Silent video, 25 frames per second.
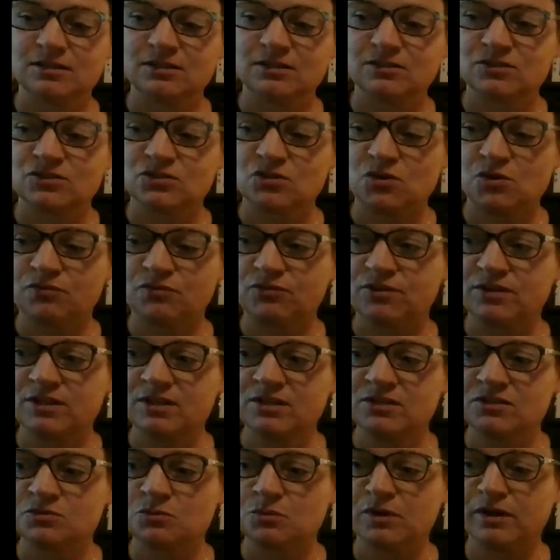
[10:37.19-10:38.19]
So for
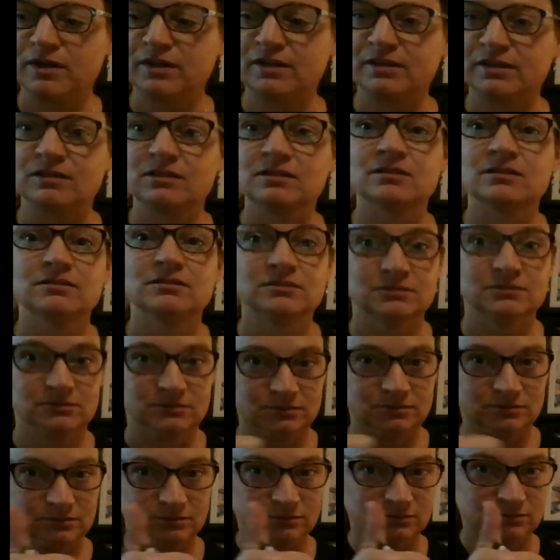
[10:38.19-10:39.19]
this one,
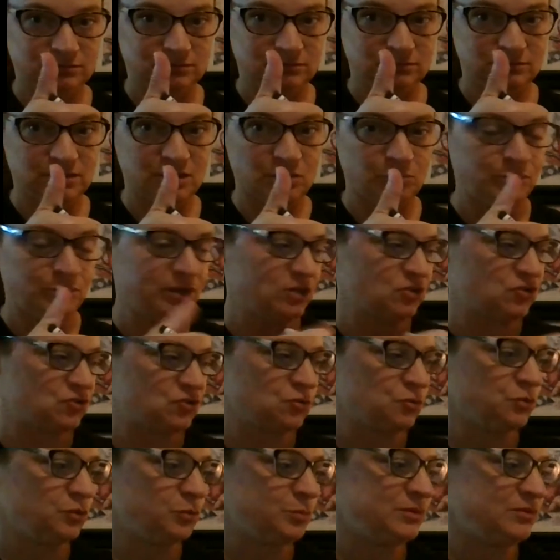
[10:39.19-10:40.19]
the picture
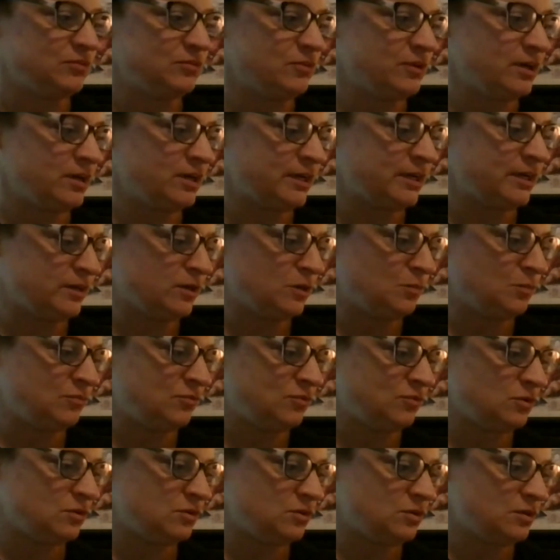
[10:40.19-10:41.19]
will be very
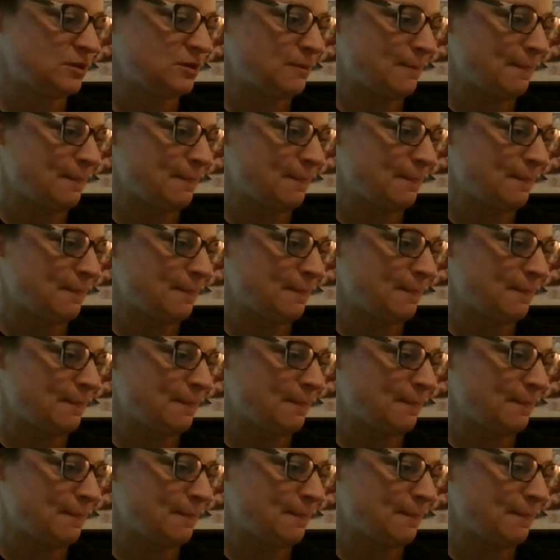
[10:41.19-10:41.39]
helpful.